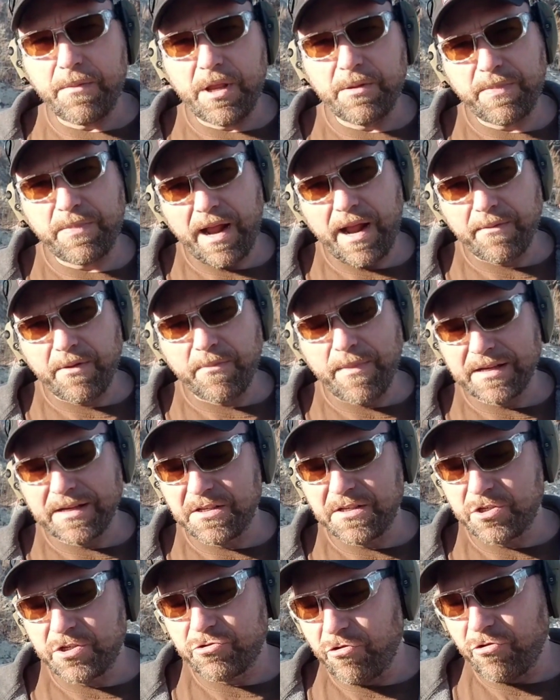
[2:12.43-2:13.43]
It probably
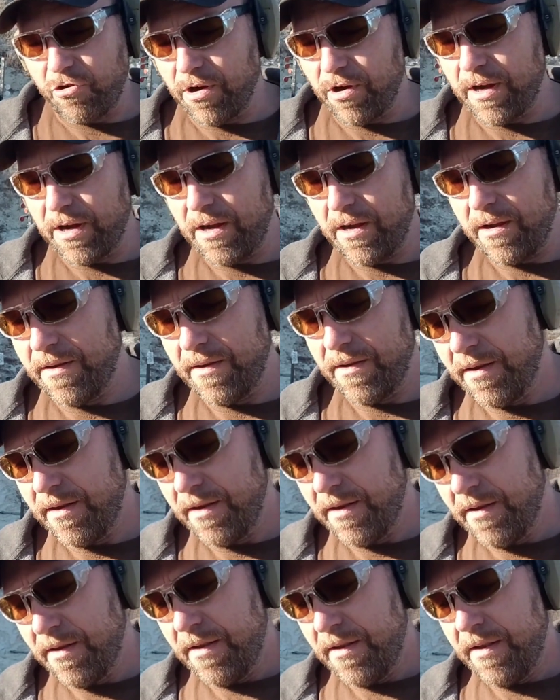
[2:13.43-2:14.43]
makes it stronger.
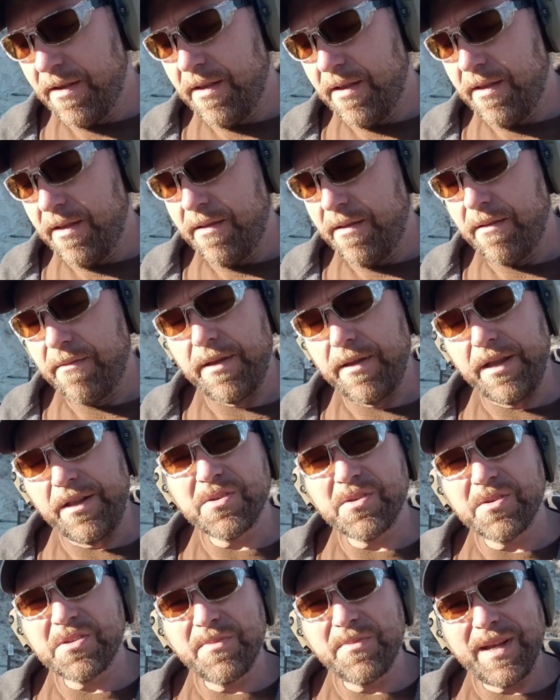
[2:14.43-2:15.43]
It
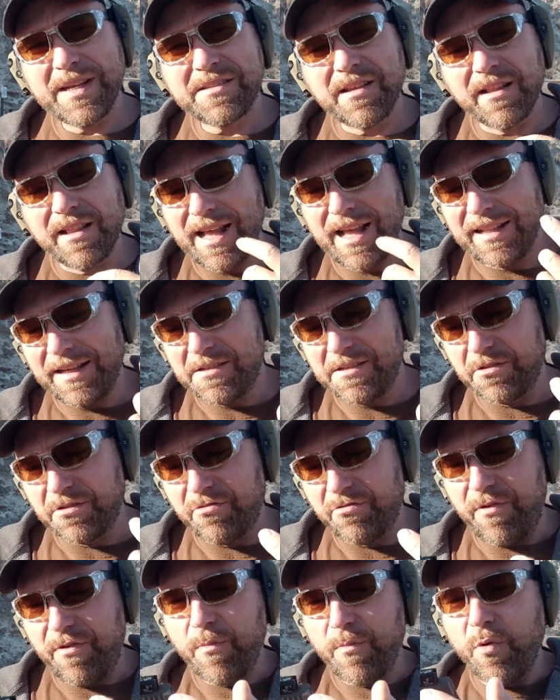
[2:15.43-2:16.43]
also makes it a lot easier
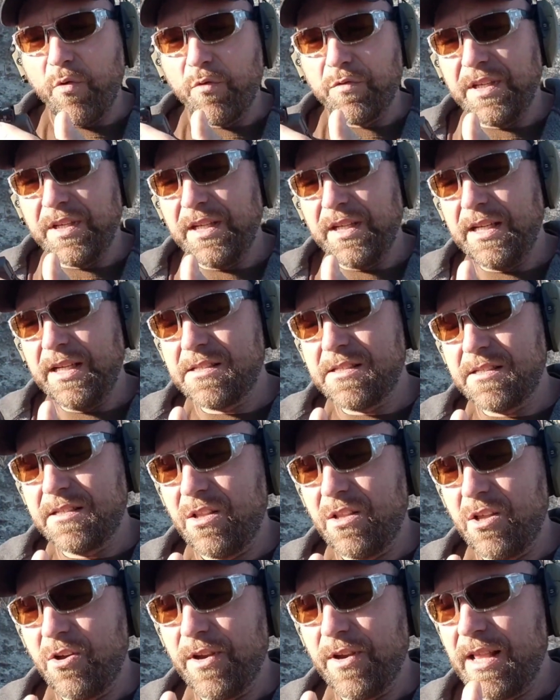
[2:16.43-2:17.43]
to remove. These,
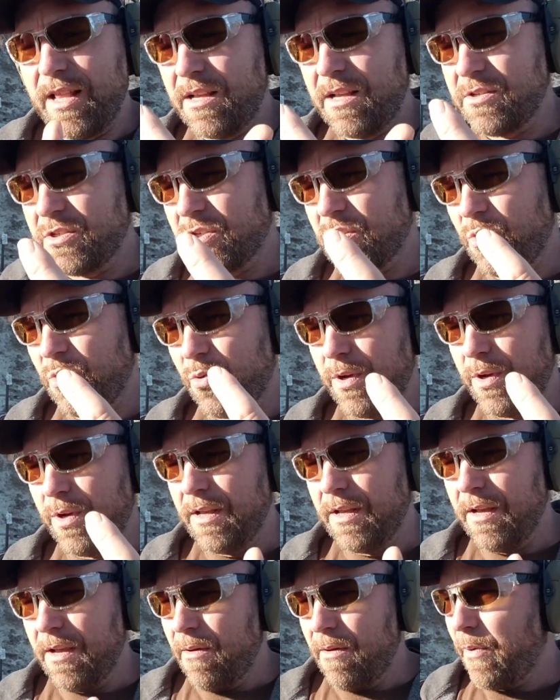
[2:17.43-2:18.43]
you gotta unscrew
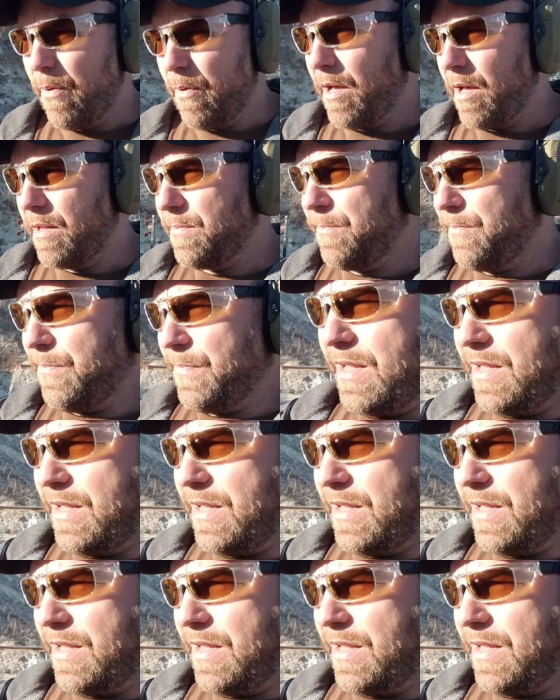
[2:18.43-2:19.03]
it, but